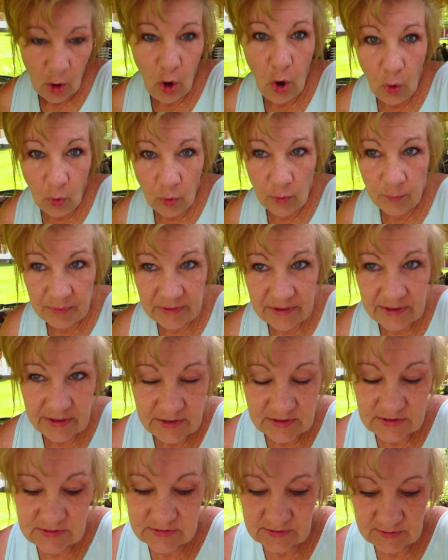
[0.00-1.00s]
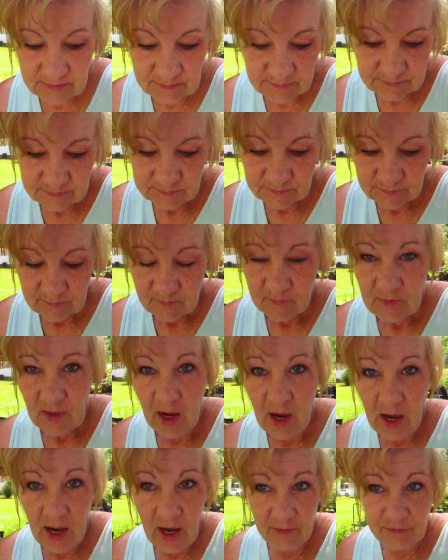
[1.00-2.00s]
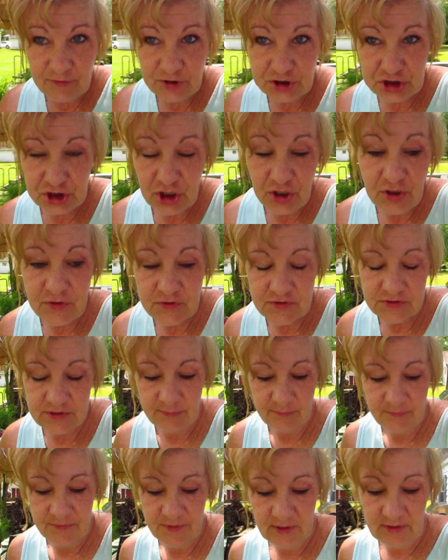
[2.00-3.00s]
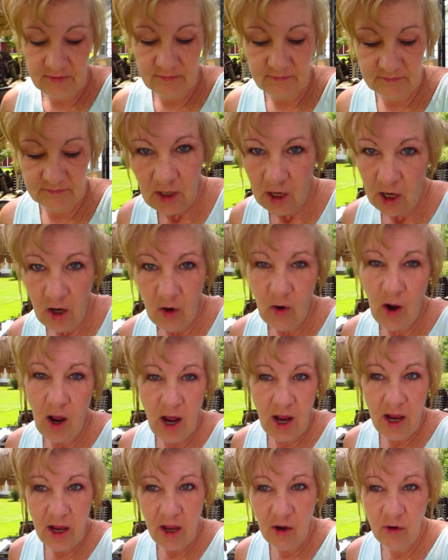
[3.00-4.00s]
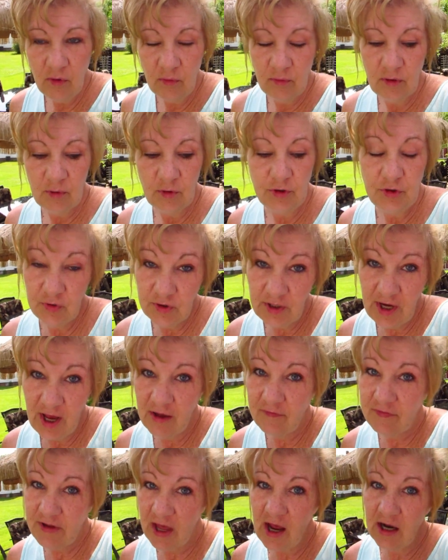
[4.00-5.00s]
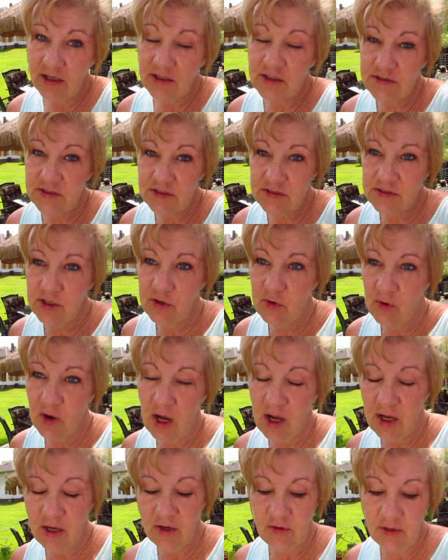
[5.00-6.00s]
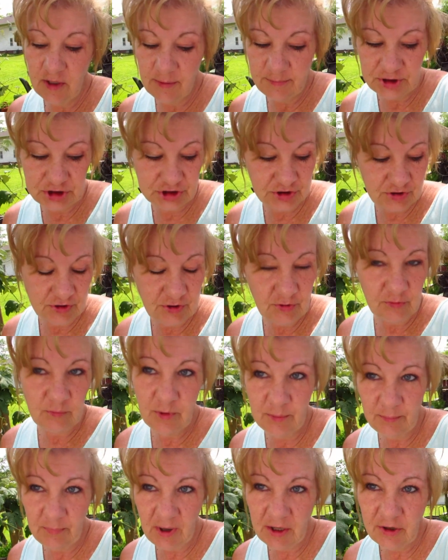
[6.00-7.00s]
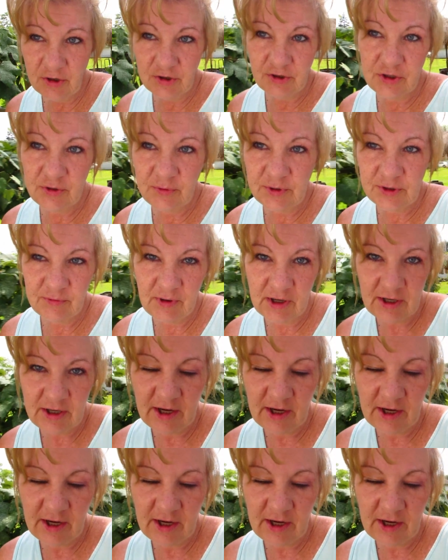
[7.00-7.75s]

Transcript: hold please. I have to show you something. Ohio, you can have cactuses in Ohio. Let me show you what mine are doing right